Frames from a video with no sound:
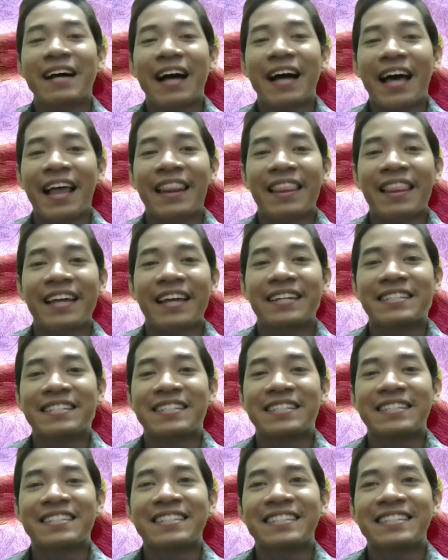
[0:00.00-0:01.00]
And then,
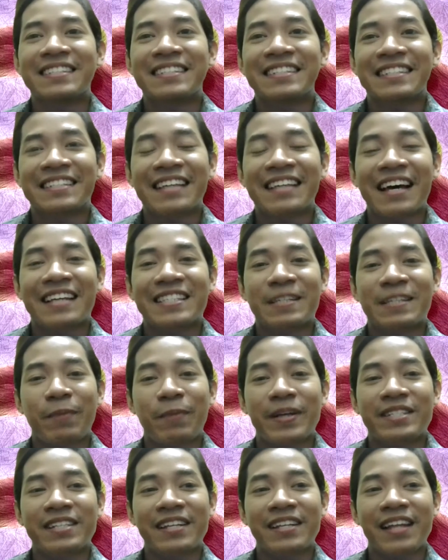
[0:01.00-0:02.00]

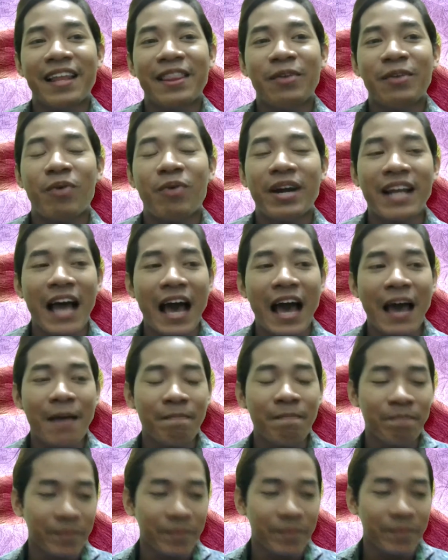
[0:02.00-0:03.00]
surprisingly, like the one that
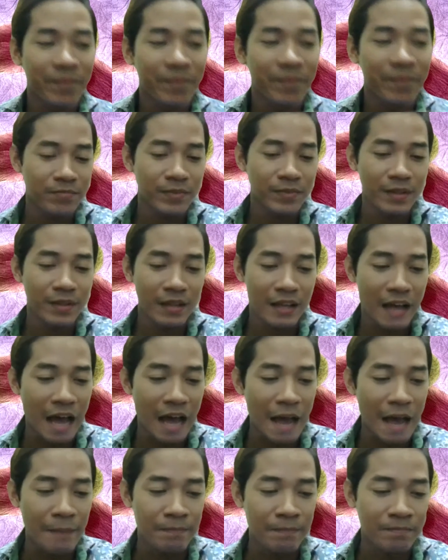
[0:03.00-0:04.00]

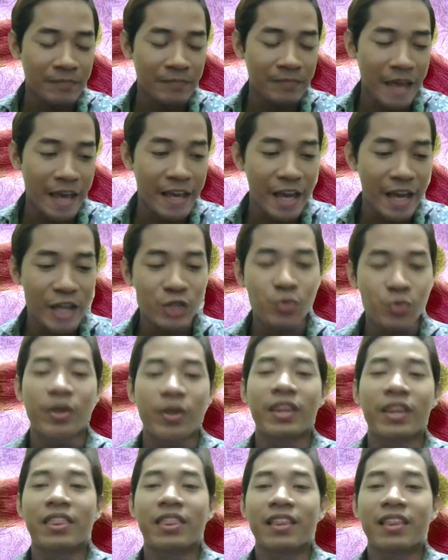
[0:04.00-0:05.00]
I'm
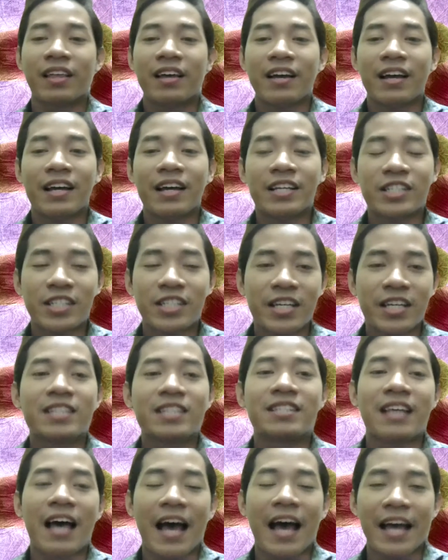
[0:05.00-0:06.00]
engaged with,
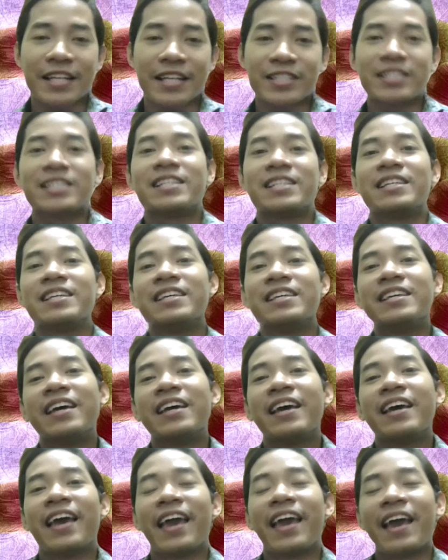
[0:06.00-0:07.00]
she's actually
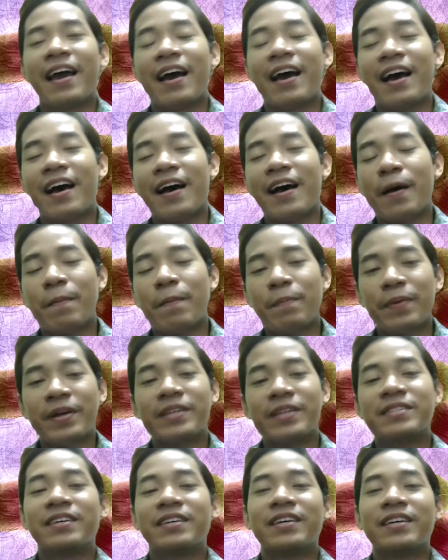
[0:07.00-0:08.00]
a
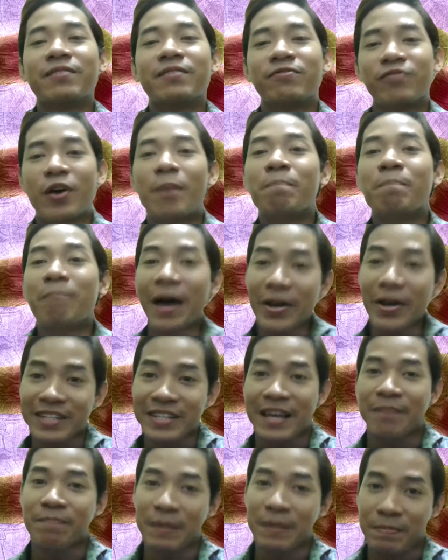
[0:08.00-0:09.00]
person from
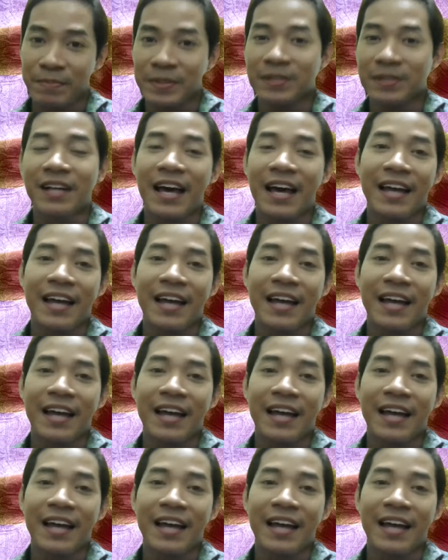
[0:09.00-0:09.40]
biotech people.